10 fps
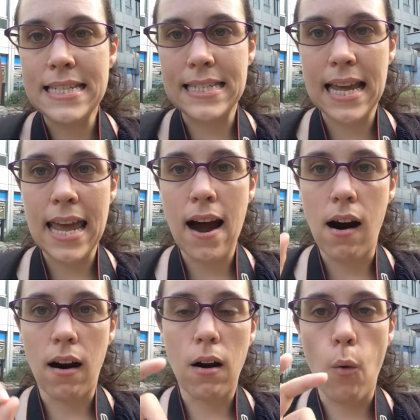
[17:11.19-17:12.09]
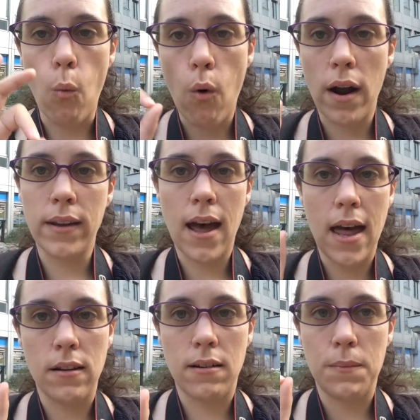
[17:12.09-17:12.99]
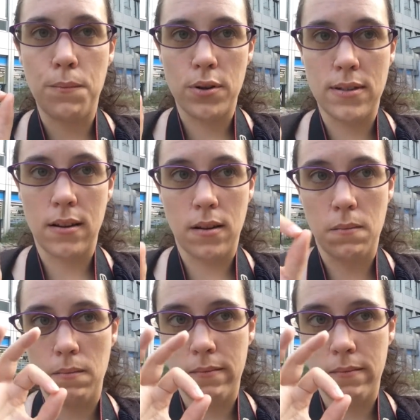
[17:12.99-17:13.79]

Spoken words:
They are 100%